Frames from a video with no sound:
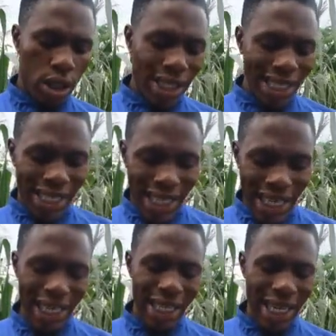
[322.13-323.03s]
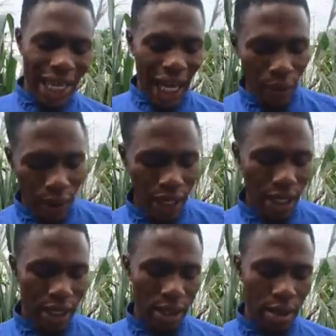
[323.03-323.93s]
They think they can win
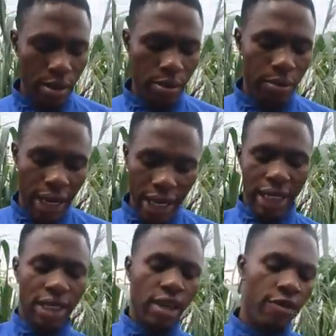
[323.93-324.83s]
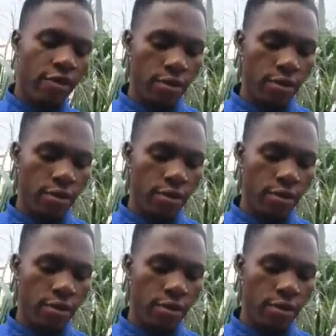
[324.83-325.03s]
it by themselves.